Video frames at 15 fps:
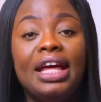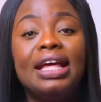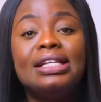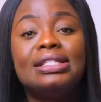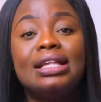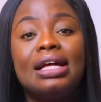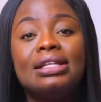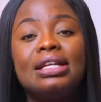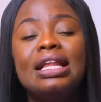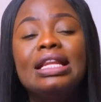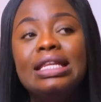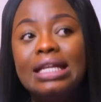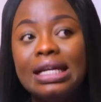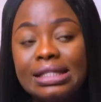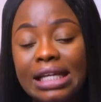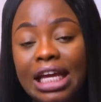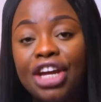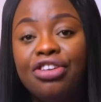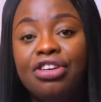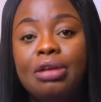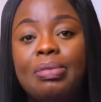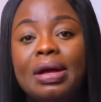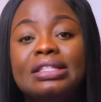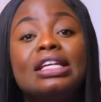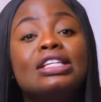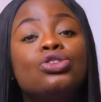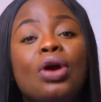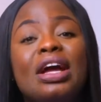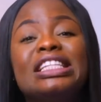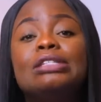is that this increment is
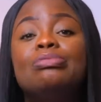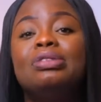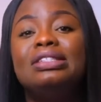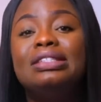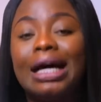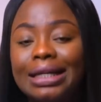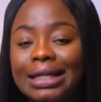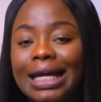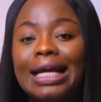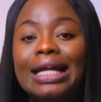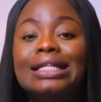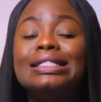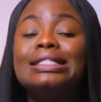going to be done in